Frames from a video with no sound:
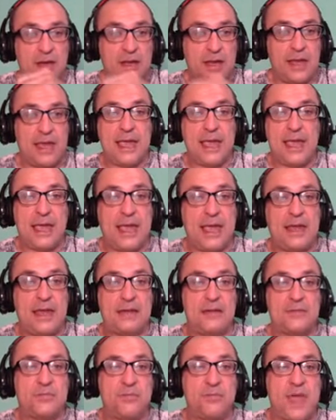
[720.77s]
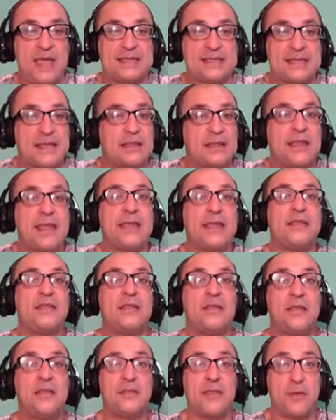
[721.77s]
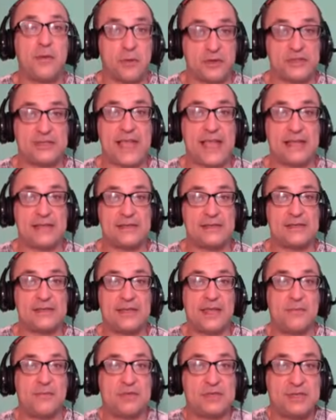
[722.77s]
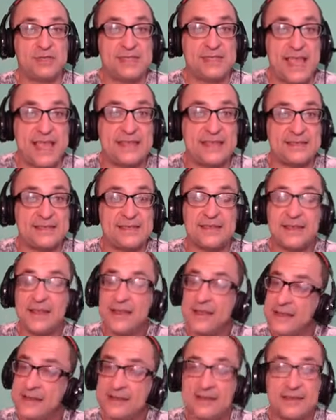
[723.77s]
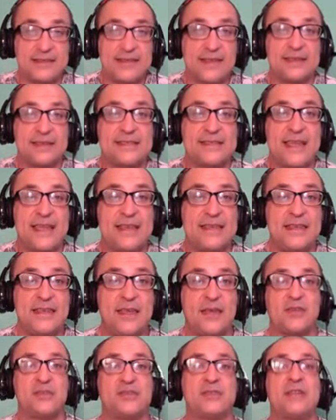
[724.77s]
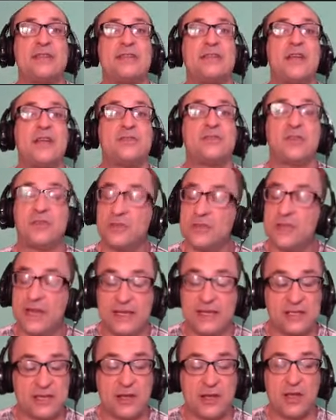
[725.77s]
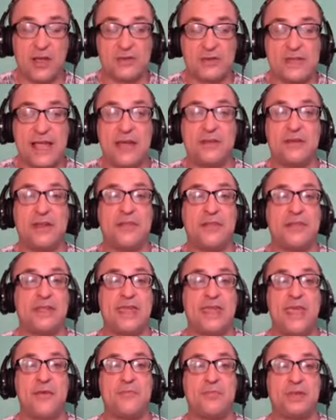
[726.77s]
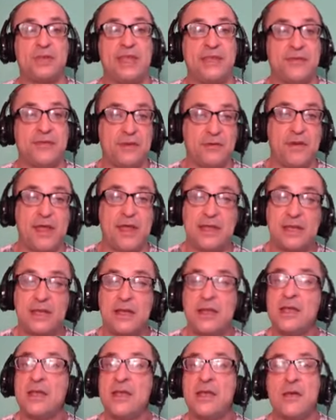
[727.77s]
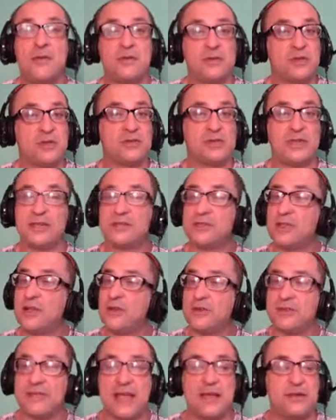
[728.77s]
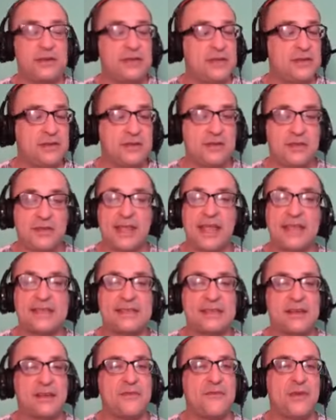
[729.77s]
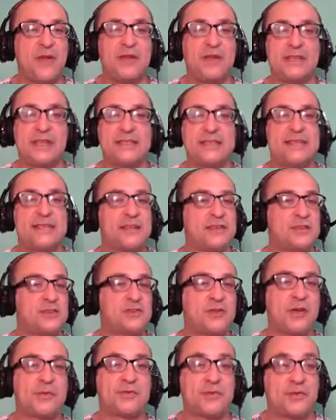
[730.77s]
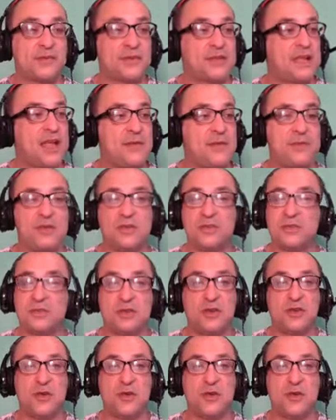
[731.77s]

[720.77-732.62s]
and basically they were sentenced. He was sentenced to his 10 years. And Solzhenitsyn goes out. Now, they can't believe it, right? Solzhenitsyn goes out, and he gets in a very detailed description of the communist,